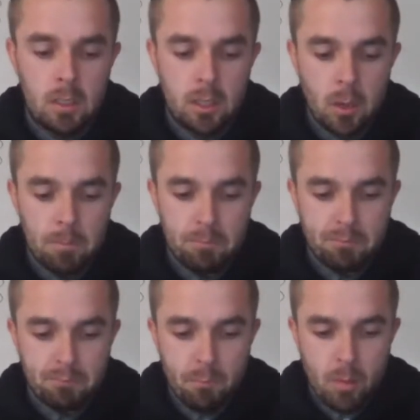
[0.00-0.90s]
So
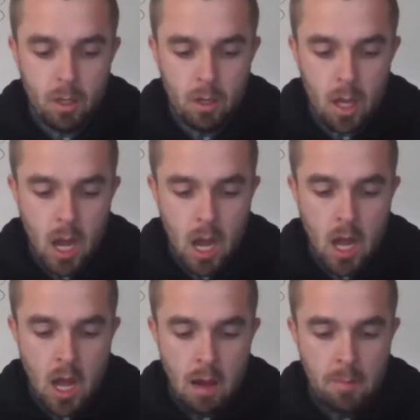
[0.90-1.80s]

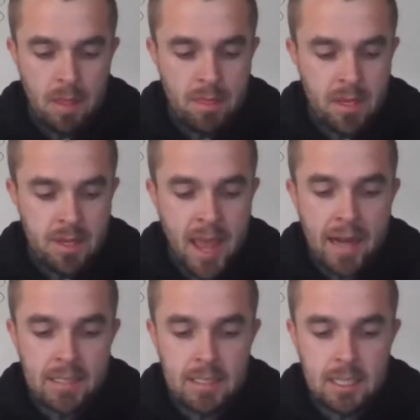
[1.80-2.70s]
the
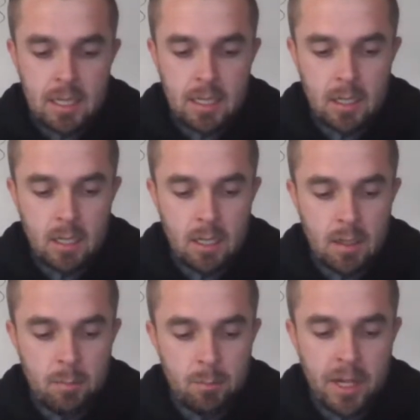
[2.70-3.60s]
next
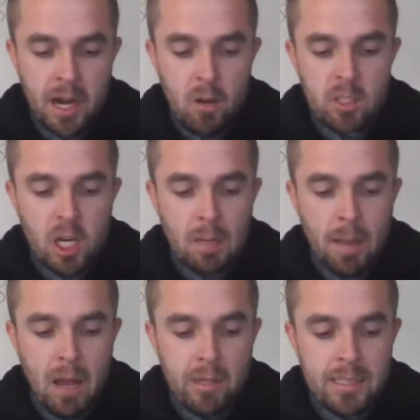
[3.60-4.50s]
player I want to talk
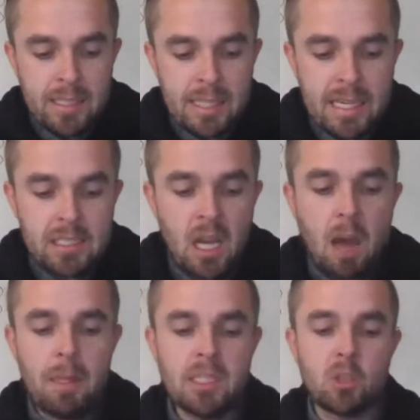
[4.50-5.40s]
about is Ian
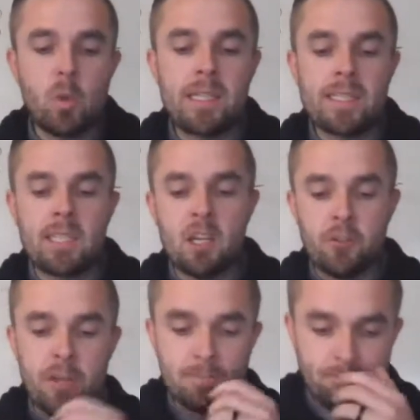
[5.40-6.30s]
Thomas,
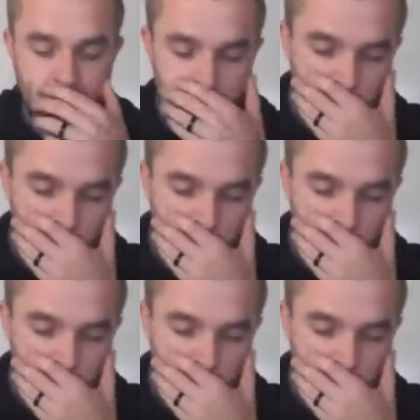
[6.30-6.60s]
2,600.